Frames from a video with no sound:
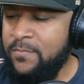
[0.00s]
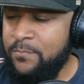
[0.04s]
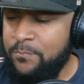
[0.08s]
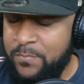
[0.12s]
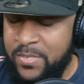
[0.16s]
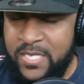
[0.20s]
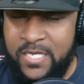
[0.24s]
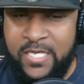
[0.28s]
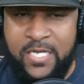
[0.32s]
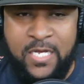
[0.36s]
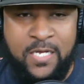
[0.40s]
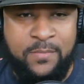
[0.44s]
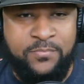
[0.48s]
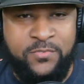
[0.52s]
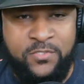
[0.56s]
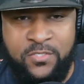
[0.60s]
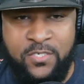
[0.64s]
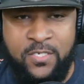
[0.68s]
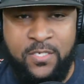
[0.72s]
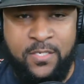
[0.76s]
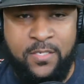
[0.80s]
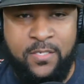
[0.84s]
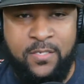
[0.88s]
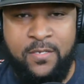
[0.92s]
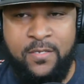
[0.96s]
Big ups
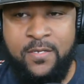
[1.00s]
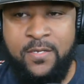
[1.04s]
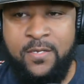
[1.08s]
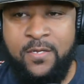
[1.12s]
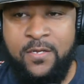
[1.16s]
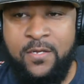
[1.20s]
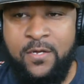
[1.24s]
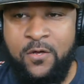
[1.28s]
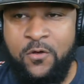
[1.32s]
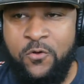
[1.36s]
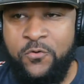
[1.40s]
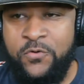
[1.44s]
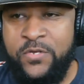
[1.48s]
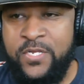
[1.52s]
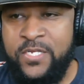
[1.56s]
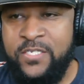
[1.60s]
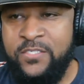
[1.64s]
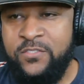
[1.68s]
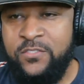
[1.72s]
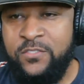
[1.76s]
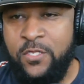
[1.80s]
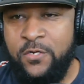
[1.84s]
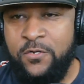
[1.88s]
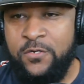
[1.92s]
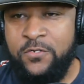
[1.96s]
to you on
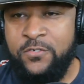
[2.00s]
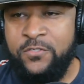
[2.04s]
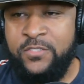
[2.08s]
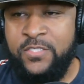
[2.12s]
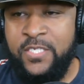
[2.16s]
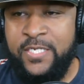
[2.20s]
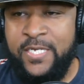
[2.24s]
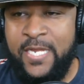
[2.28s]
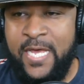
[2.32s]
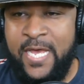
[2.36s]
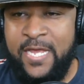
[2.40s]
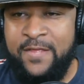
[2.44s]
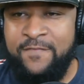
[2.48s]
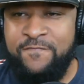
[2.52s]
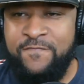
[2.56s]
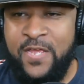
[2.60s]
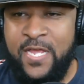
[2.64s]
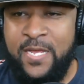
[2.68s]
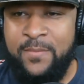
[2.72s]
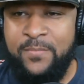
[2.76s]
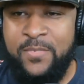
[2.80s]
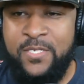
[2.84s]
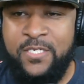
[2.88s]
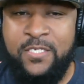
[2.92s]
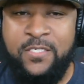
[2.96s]
this Thursday night,
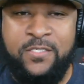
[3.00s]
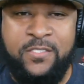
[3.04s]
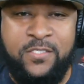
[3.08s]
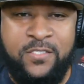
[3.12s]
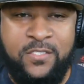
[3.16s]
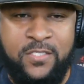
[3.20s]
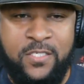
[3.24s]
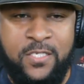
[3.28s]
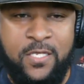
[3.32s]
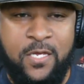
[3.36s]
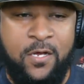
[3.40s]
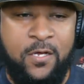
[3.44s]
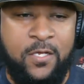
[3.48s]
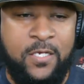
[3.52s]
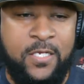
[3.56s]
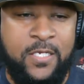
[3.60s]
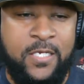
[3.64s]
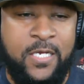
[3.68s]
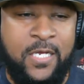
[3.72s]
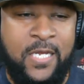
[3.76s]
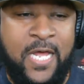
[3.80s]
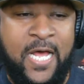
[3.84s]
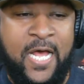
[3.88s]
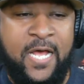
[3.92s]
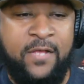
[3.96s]
family. Good to see y'all in
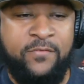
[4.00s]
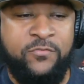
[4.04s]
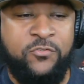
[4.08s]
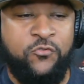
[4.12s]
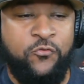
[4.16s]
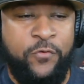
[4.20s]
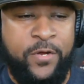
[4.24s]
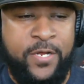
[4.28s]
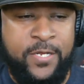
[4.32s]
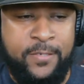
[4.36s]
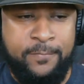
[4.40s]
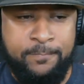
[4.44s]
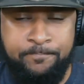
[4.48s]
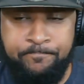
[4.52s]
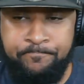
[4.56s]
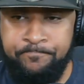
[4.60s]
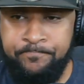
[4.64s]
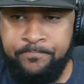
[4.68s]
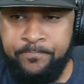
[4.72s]
the live stream.